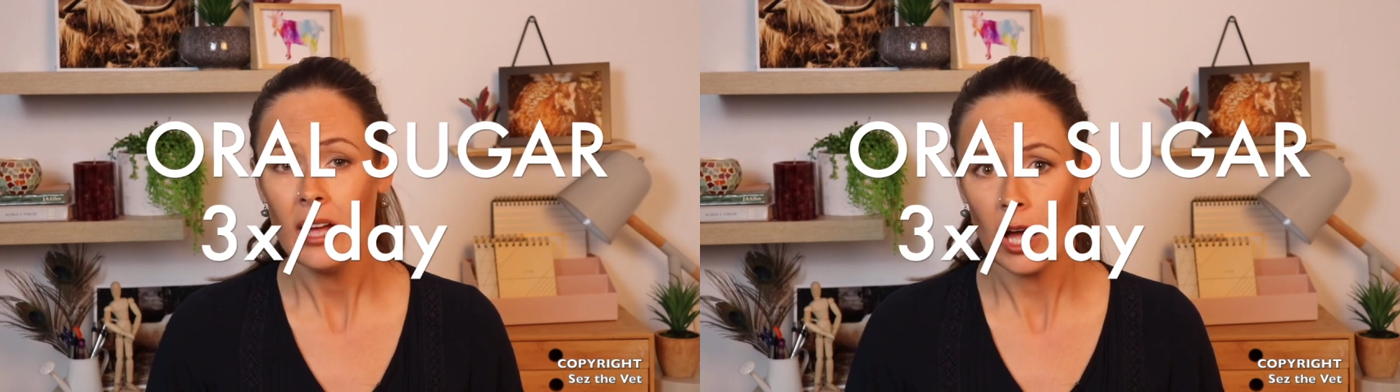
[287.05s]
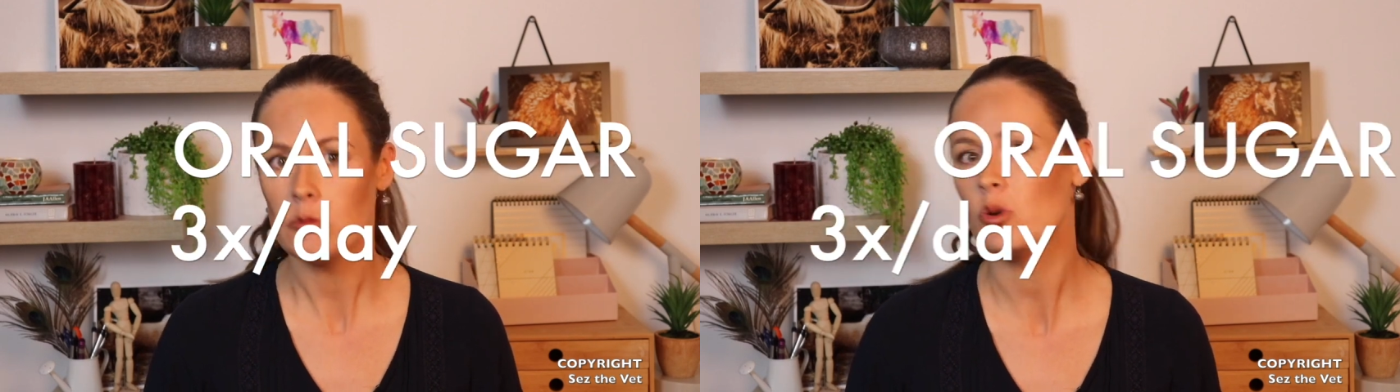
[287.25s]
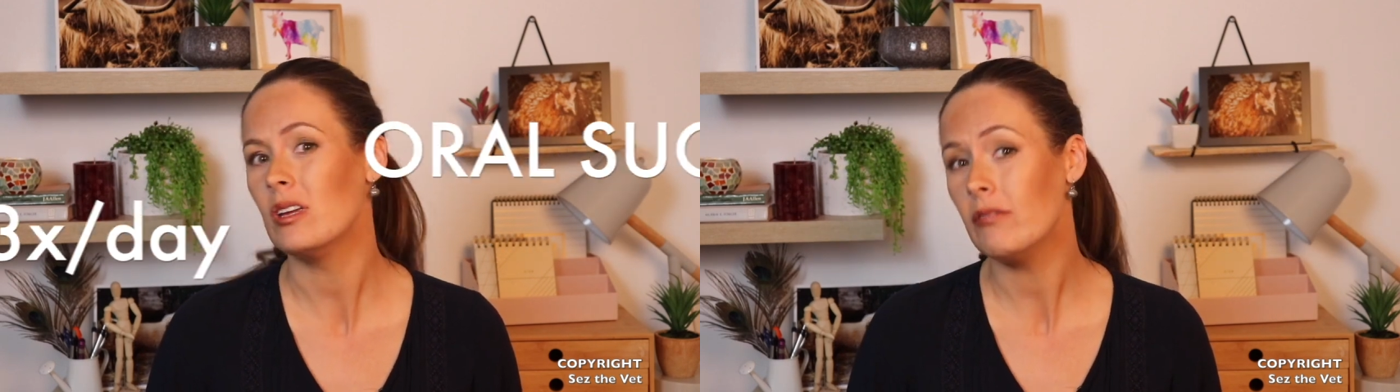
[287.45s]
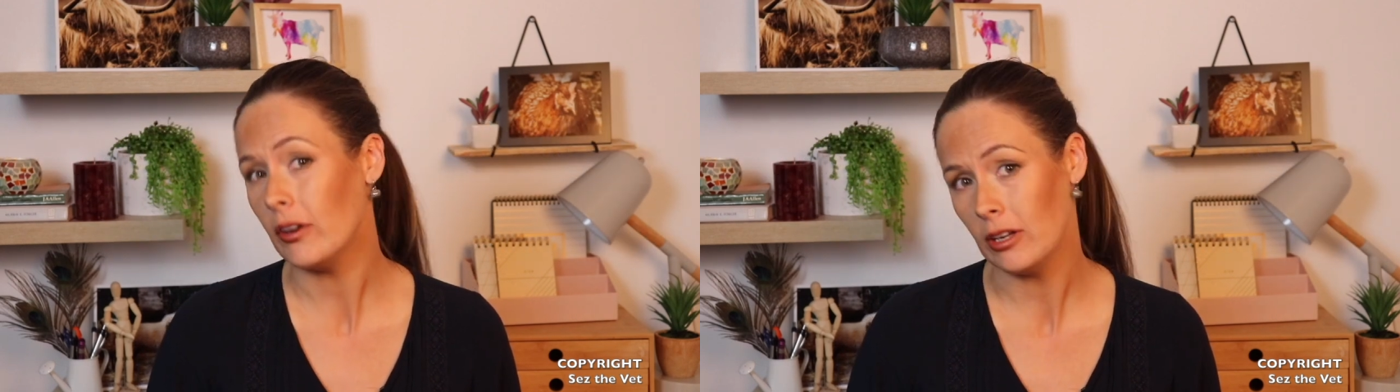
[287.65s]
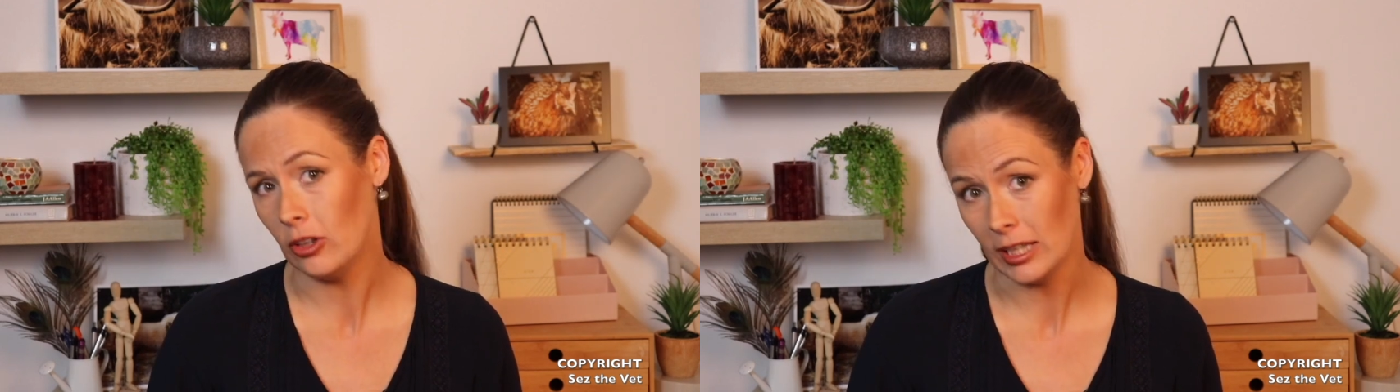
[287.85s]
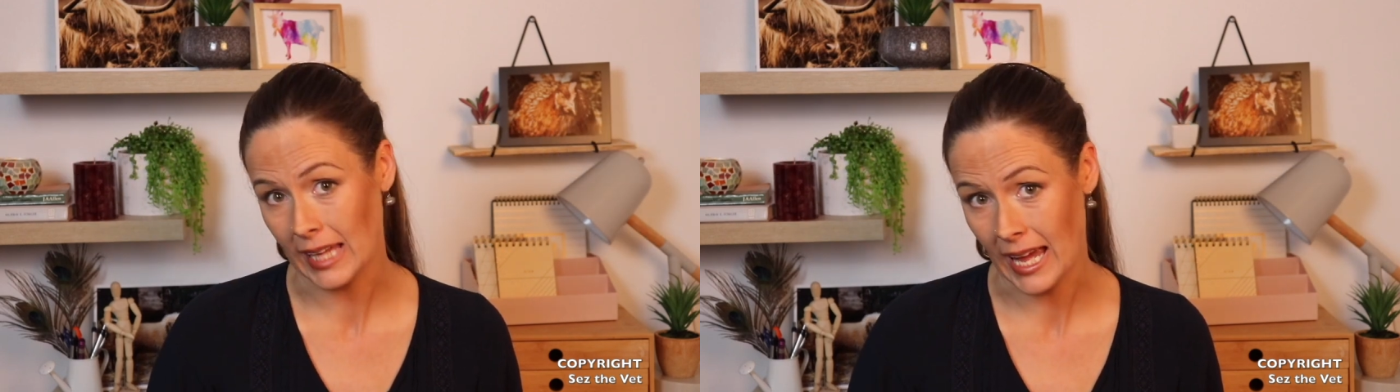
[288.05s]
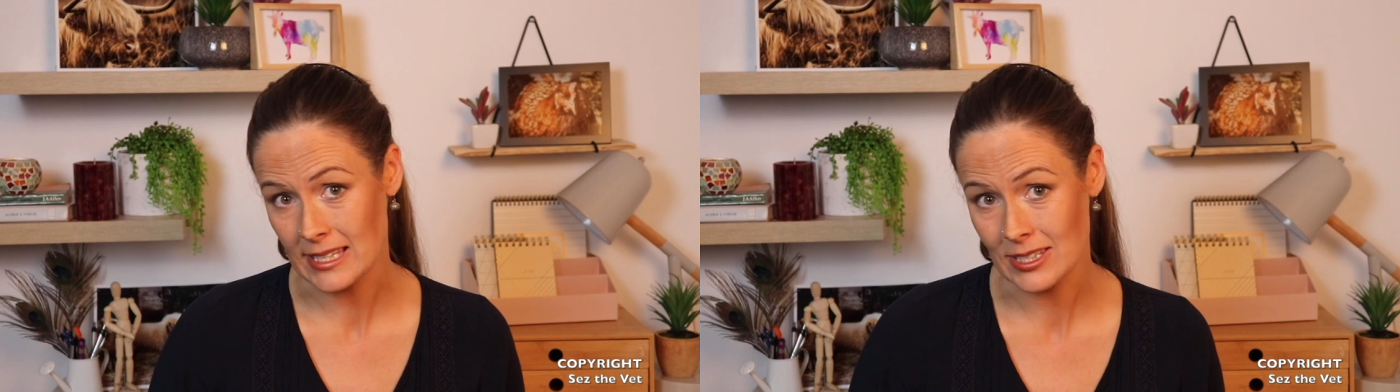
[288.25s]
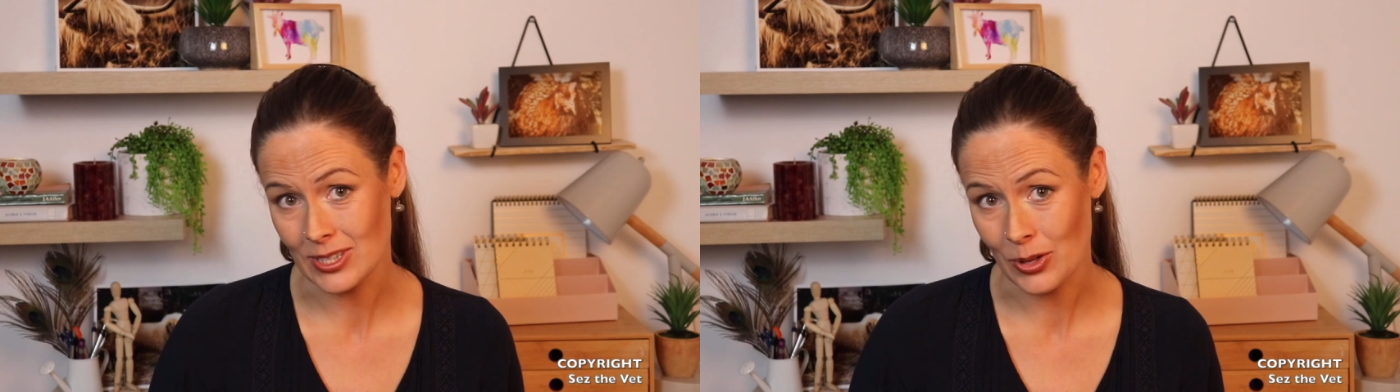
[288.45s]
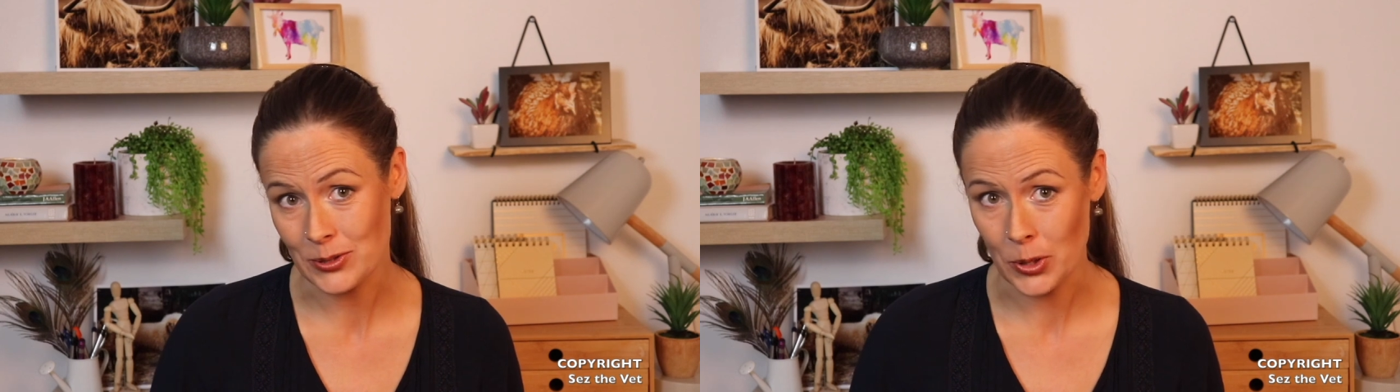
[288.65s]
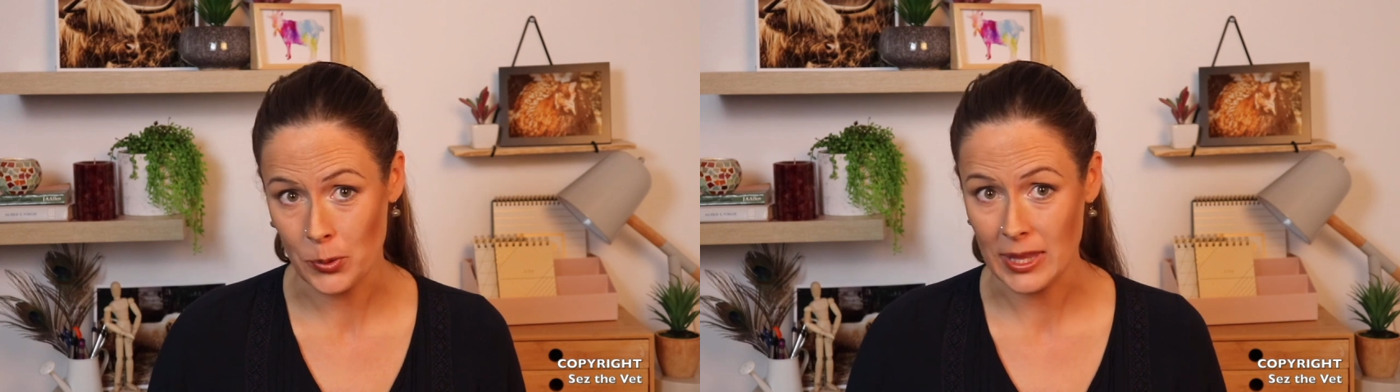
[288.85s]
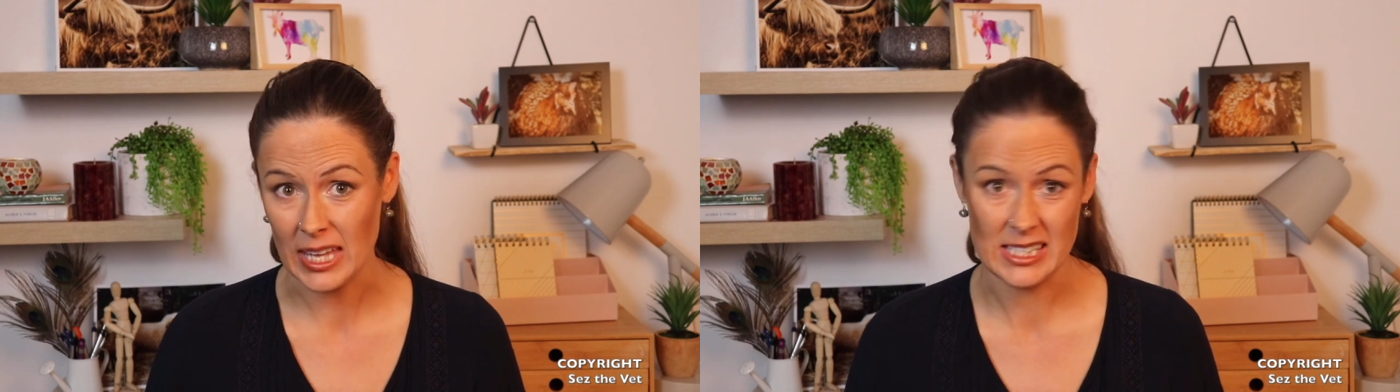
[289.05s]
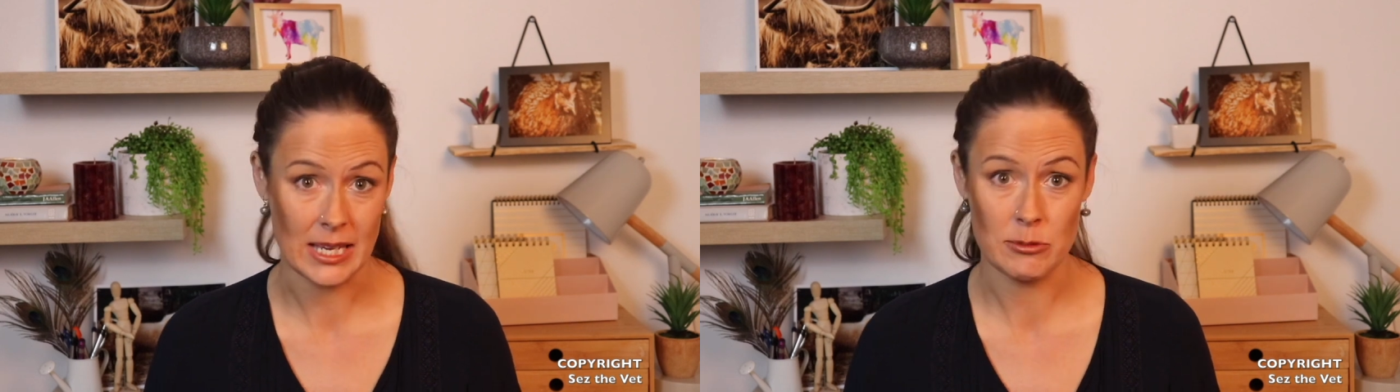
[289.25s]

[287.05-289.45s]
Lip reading: I'm talking very early cases though, so where they seem